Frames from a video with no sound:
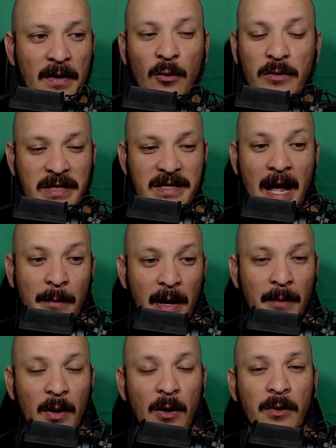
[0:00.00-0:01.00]

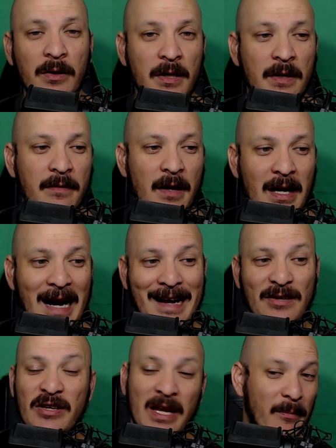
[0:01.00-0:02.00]
standby mode, then I
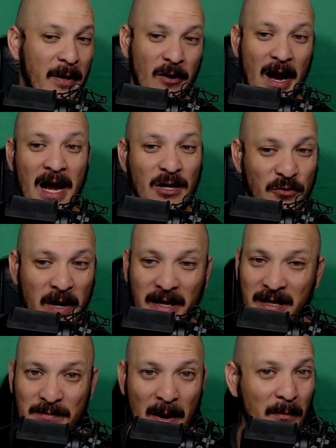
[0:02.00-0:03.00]
actually get a better hash rate
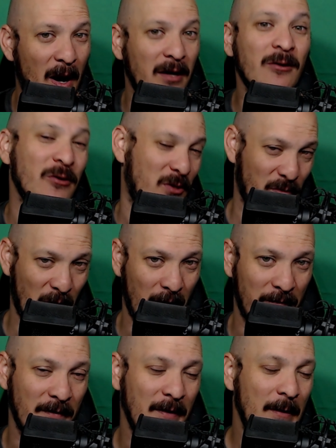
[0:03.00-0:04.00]
because my monitors are
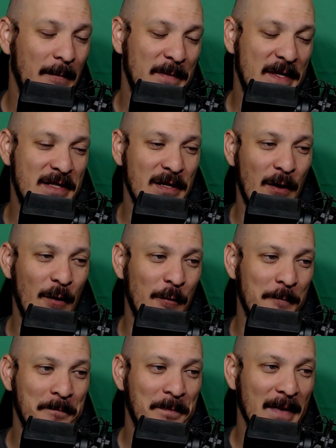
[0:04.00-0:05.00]
off.
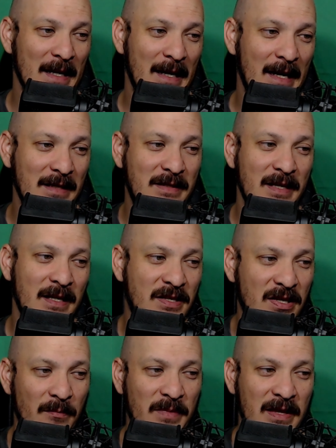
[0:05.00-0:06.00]
So it's
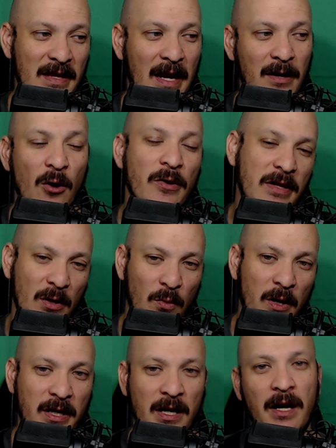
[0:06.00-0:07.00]
something that I know that they're
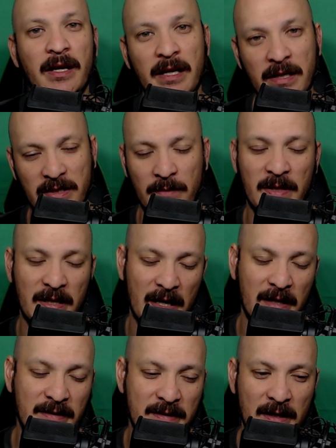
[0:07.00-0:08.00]
working on, and it's something
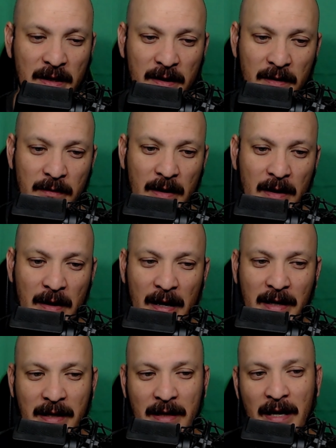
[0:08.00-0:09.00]
that
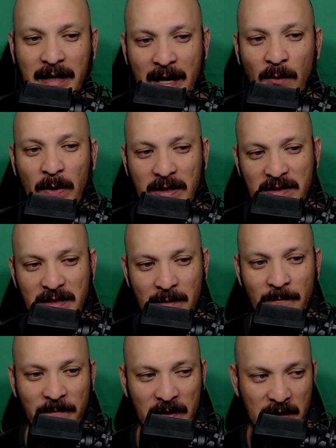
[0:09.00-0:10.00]
I can't wait to see
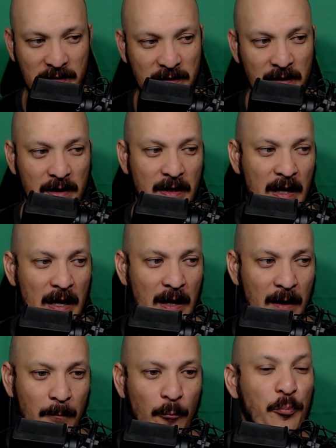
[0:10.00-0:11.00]
them fix.
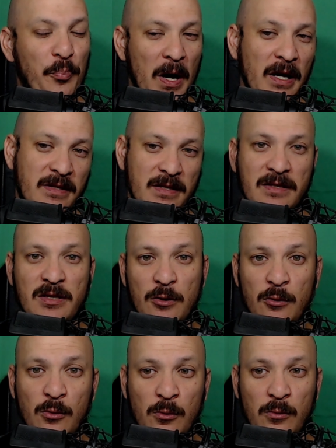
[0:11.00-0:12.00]
But
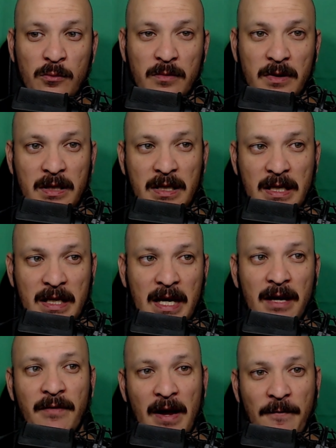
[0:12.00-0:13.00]
to
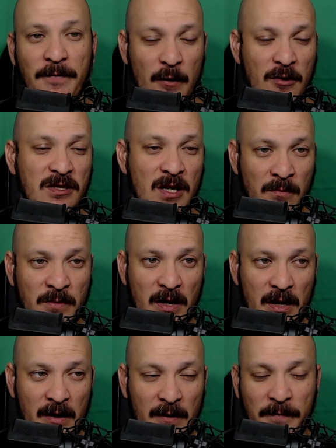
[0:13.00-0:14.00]
give a fair
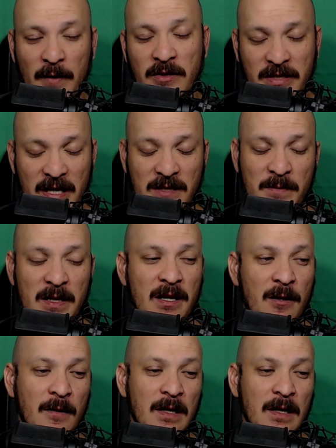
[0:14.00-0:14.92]
assessment here,